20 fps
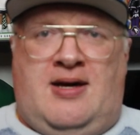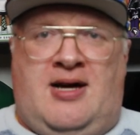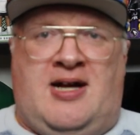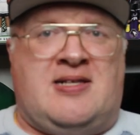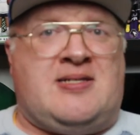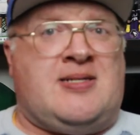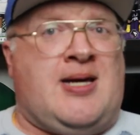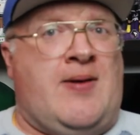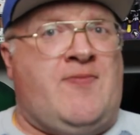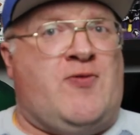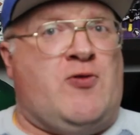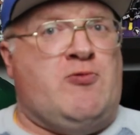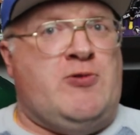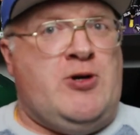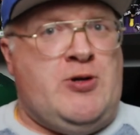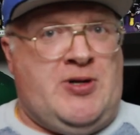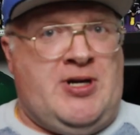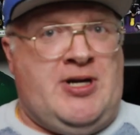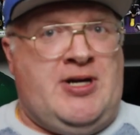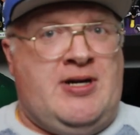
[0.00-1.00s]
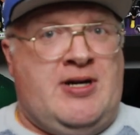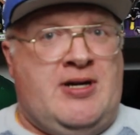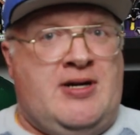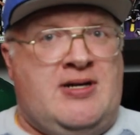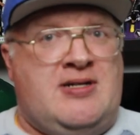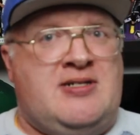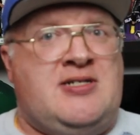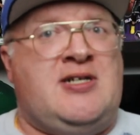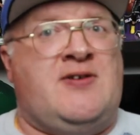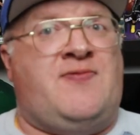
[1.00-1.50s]
It's time for Rudy
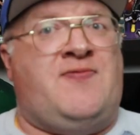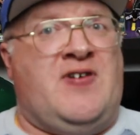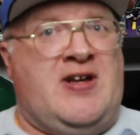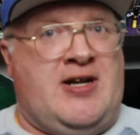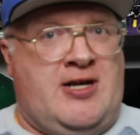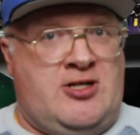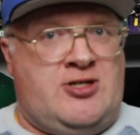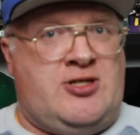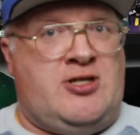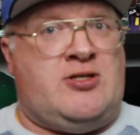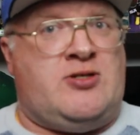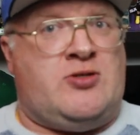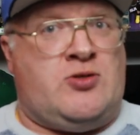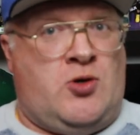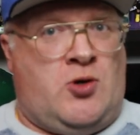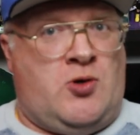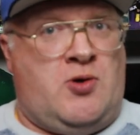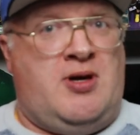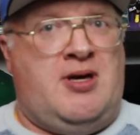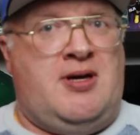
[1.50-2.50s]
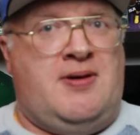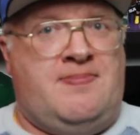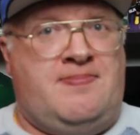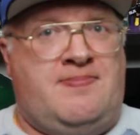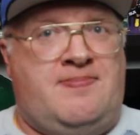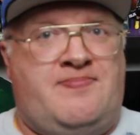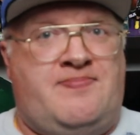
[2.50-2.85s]
to finish his story.